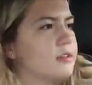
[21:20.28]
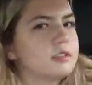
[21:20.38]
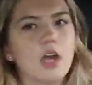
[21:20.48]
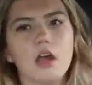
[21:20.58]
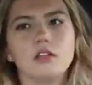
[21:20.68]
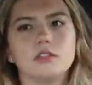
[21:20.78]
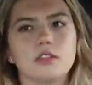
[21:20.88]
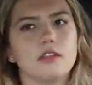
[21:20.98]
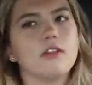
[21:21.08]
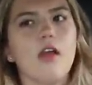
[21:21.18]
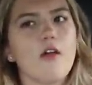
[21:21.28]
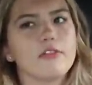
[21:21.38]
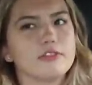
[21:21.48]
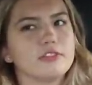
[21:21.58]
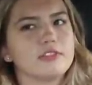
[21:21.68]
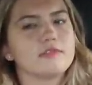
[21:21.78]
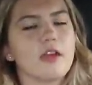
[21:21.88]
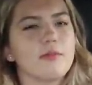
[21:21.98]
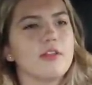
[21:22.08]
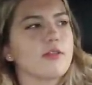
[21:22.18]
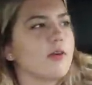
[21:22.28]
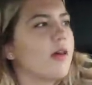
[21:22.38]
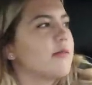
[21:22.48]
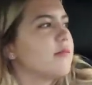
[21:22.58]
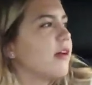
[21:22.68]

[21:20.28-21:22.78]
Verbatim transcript: Cause I don't know. I just I'm gonna throw up.